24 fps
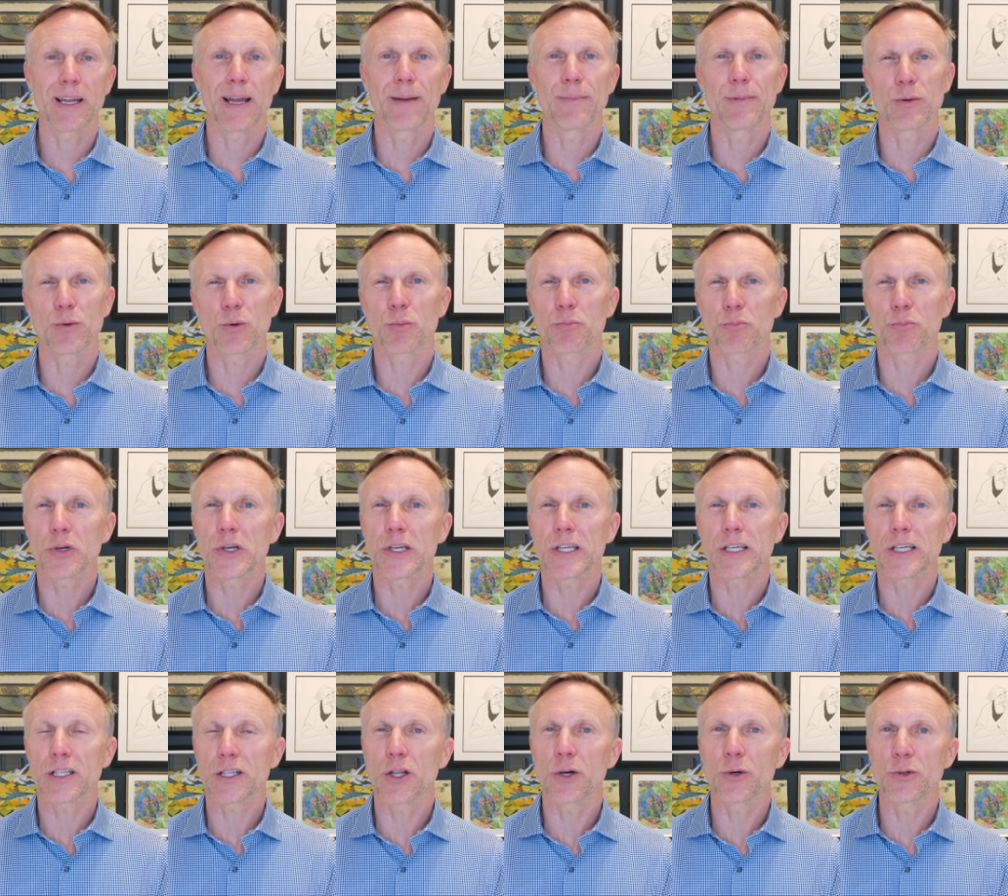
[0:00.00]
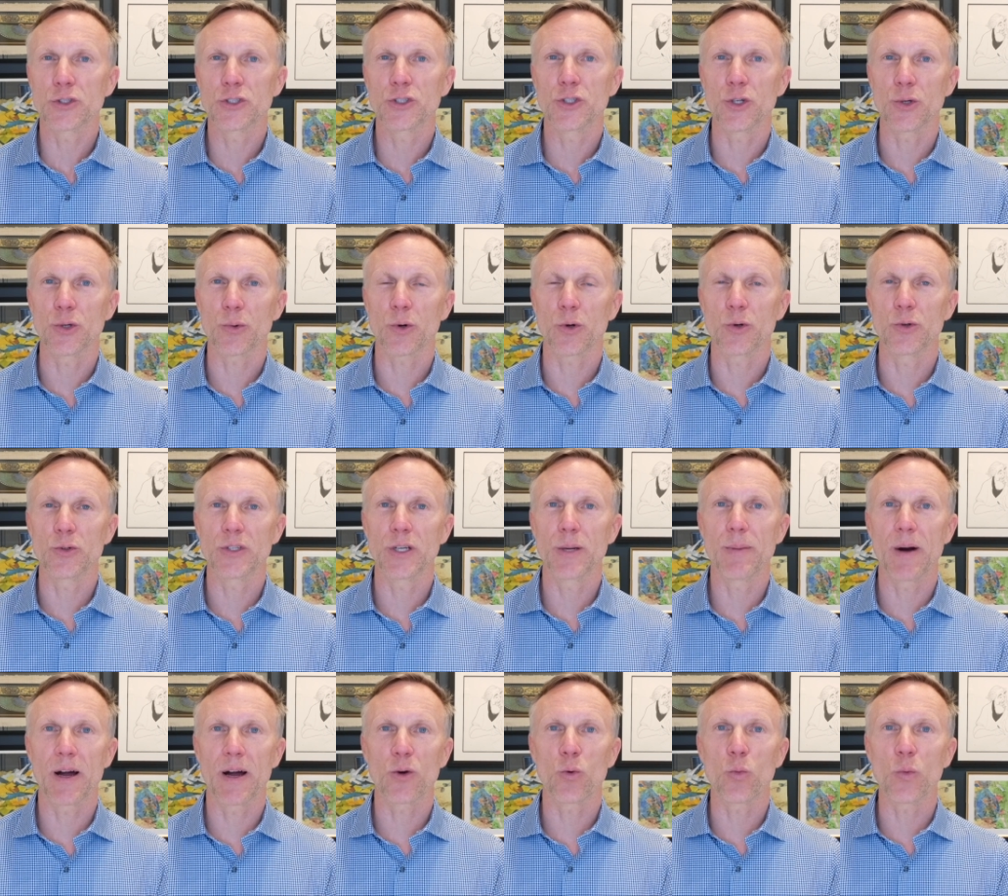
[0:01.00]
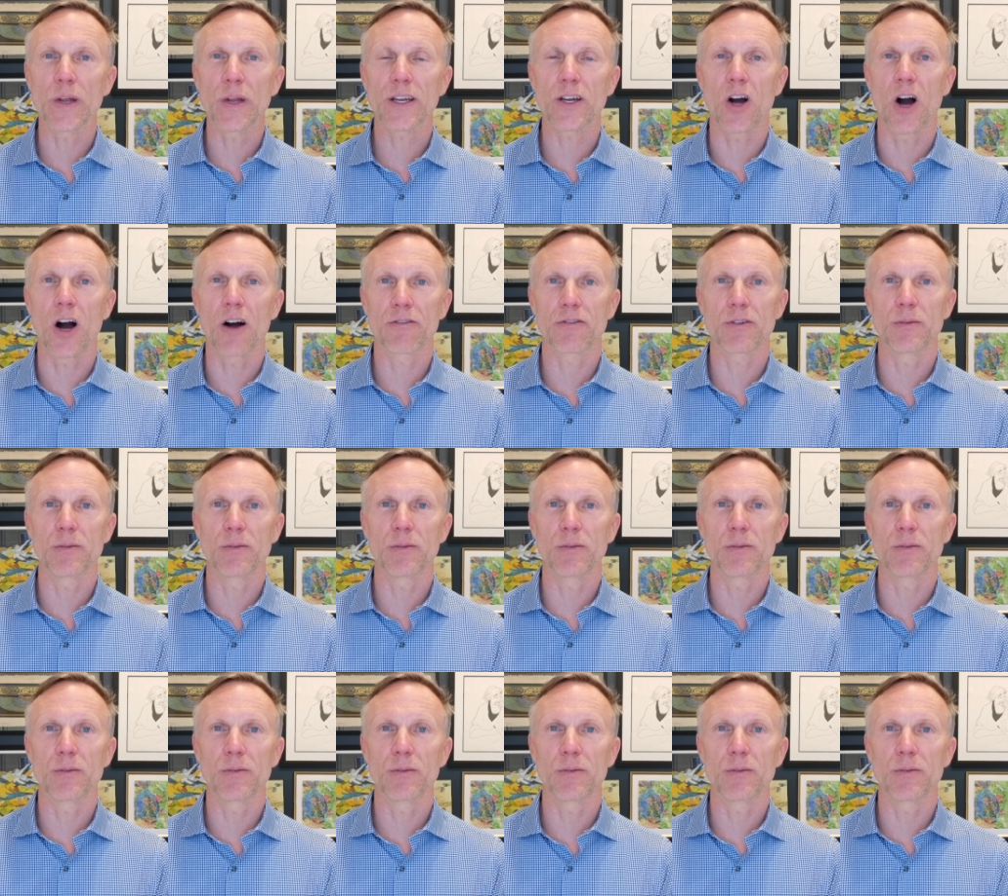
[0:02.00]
I mean, we're pretty close to it. We're only about a week off